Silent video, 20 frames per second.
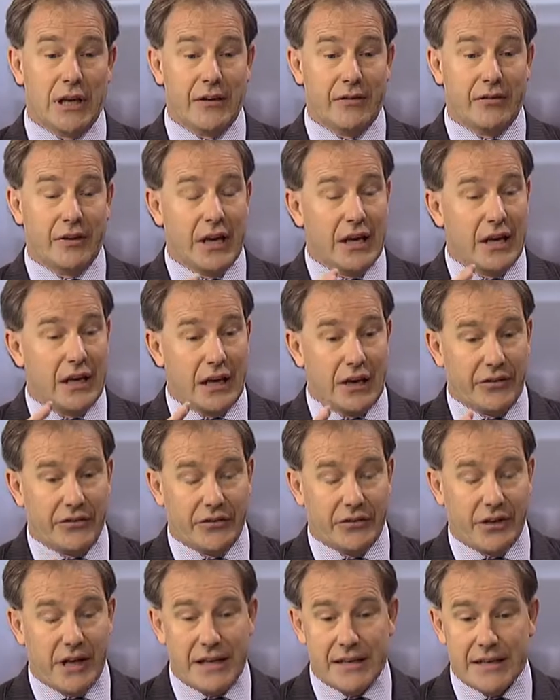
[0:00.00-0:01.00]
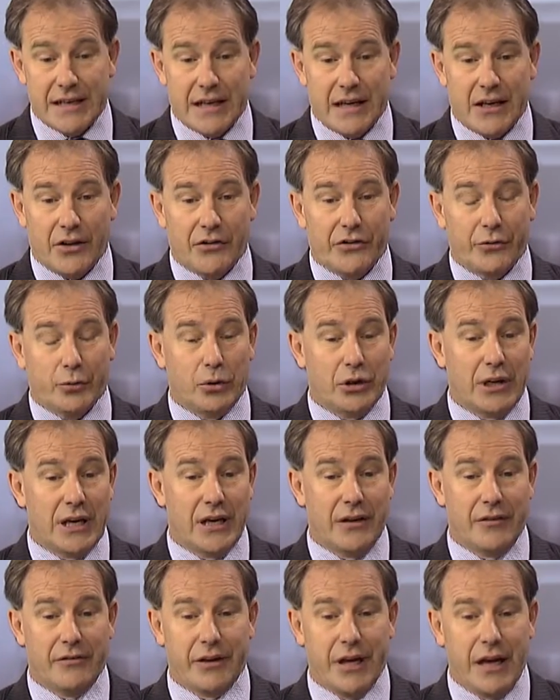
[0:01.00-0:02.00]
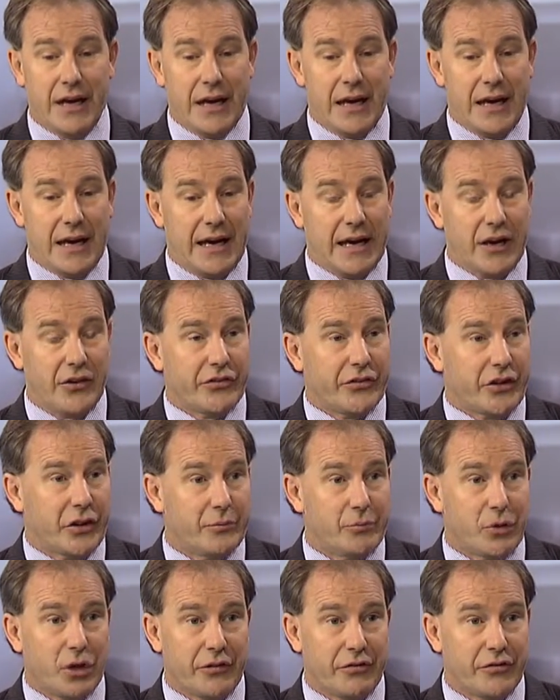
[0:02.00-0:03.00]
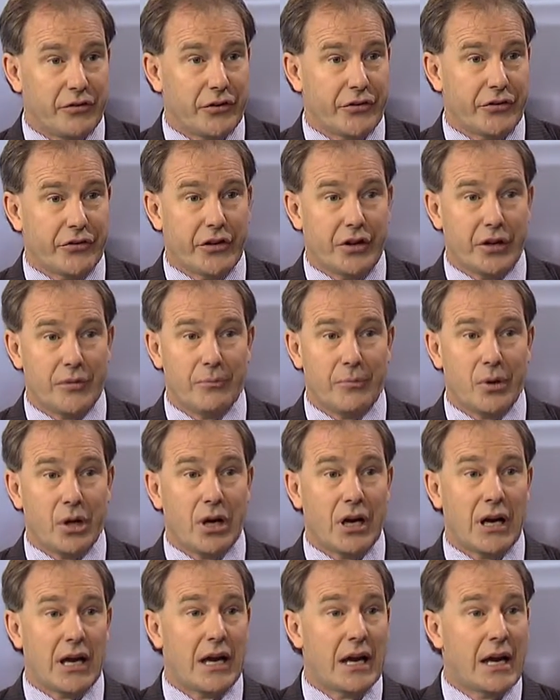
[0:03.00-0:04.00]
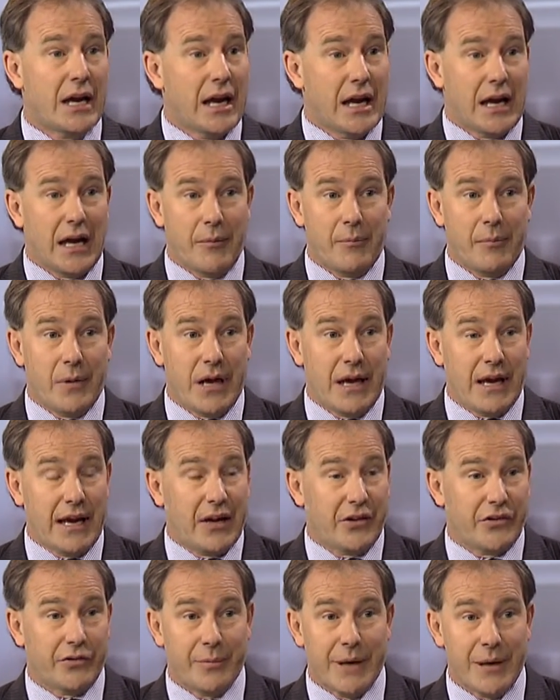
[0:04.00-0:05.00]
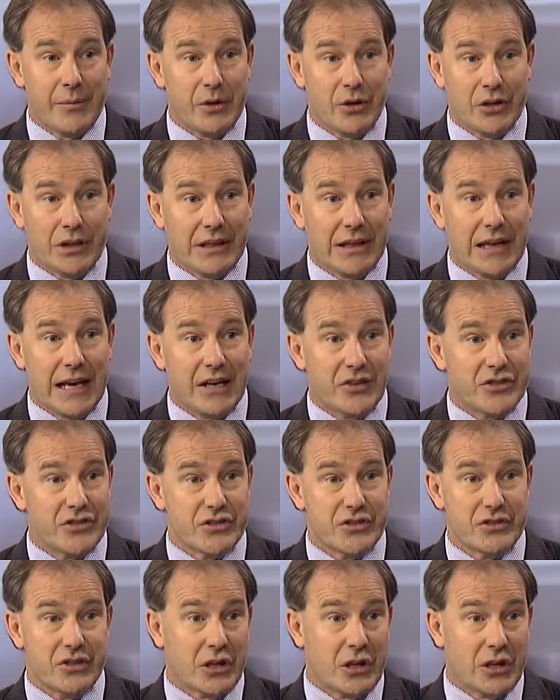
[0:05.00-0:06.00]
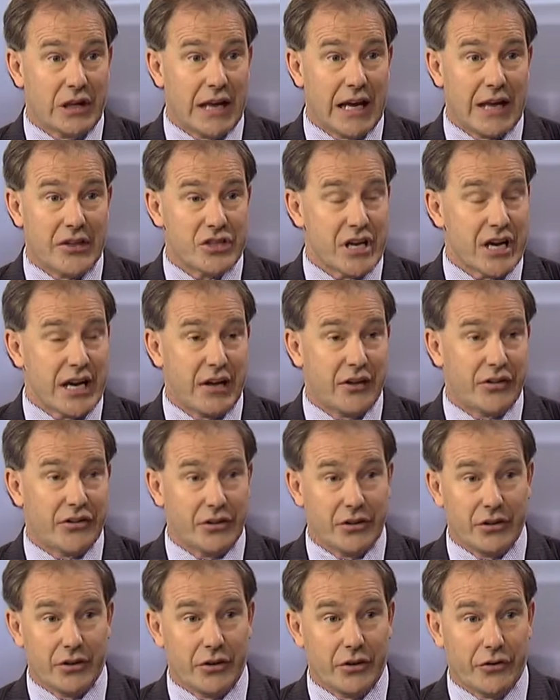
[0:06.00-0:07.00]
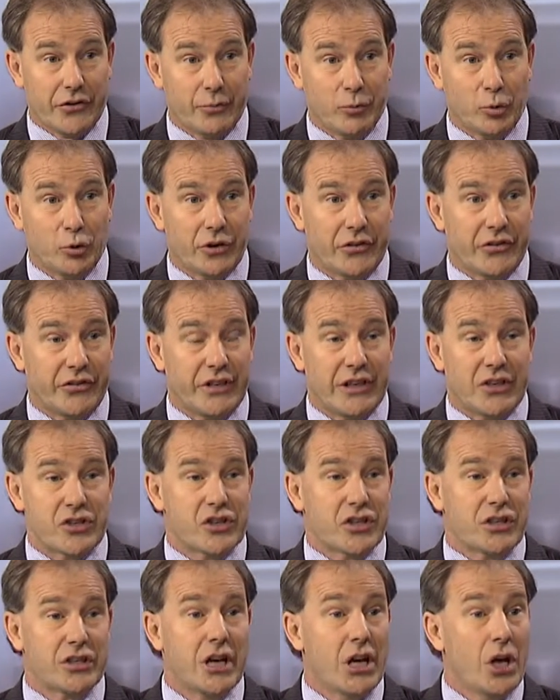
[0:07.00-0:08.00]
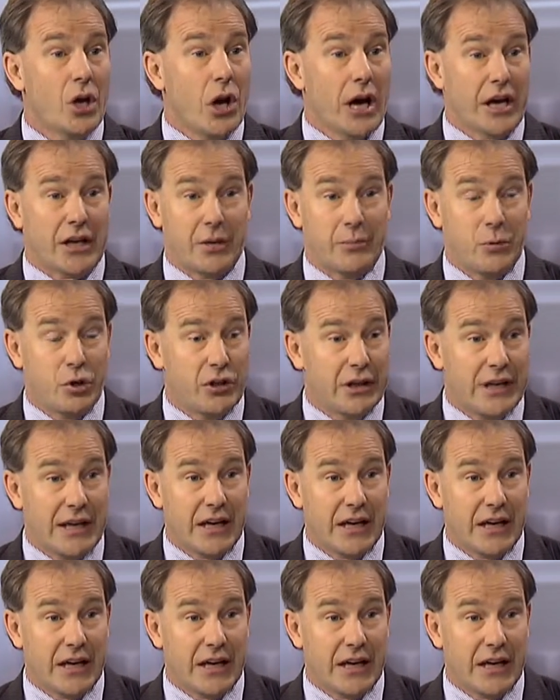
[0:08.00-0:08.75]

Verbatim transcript: have a state house, we'll have a house owned by a first home buyer, um, a house maybe on a large, you know, larger house on a smaller section, a community